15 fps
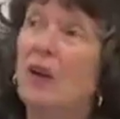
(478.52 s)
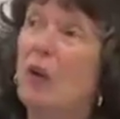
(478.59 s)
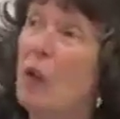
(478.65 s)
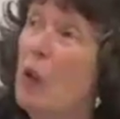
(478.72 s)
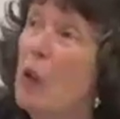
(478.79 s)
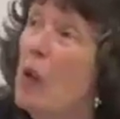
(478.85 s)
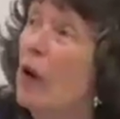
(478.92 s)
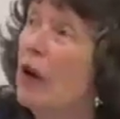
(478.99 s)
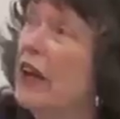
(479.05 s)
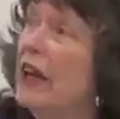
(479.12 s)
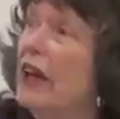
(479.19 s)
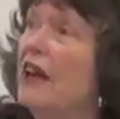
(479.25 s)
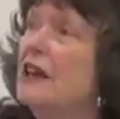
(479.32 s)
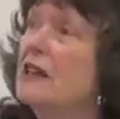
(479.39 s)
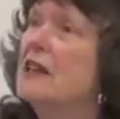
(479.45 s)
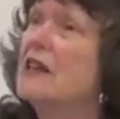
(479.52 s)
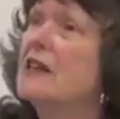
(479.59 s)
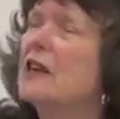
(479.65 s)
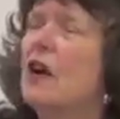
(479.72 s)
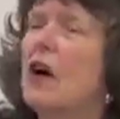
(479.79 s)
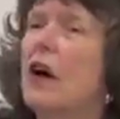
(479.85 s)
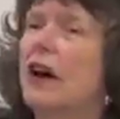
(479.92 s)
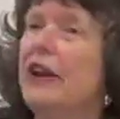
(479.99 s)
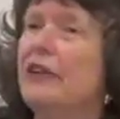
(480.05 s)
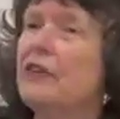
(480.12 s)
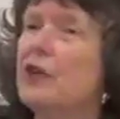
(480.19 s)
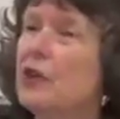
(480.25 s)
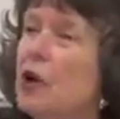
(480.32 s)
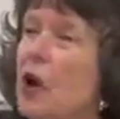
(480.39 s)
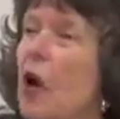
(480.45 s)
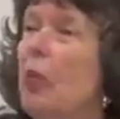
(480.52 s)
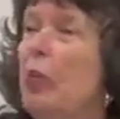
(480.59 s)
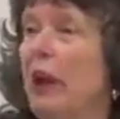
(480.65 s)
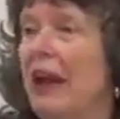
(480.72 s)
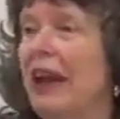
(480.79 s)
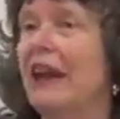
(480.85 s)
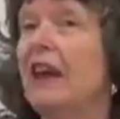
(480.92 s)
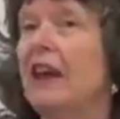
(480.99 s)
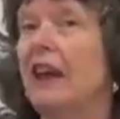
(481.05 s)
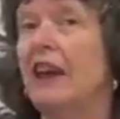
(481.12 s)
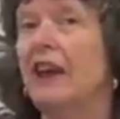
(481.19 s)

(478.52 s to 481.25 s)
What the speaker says: what is the kind of topic